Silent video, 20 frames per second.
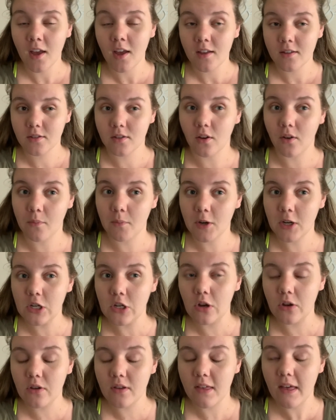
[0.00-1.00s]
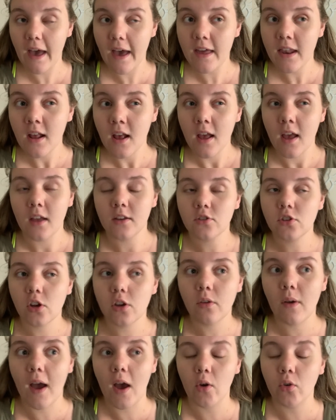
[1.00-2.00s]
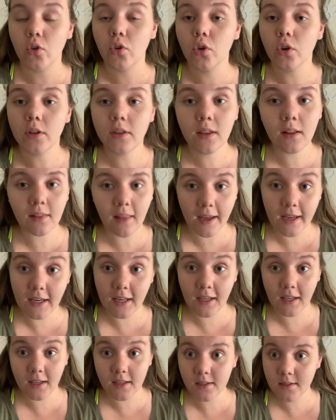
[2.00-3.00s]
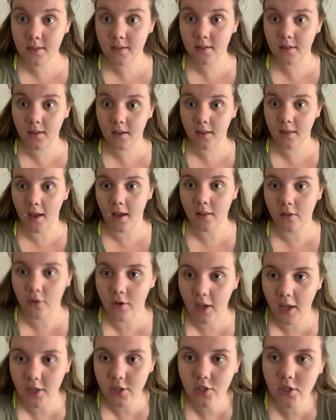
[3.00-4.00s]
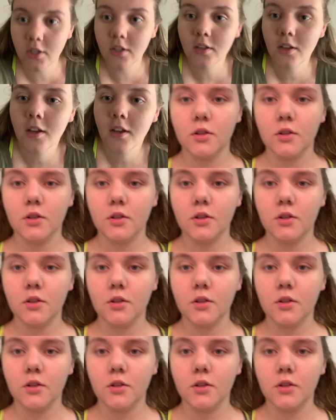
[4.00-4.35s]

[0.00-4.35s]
So I'm going to show you that and show you how good the lighting is in that location.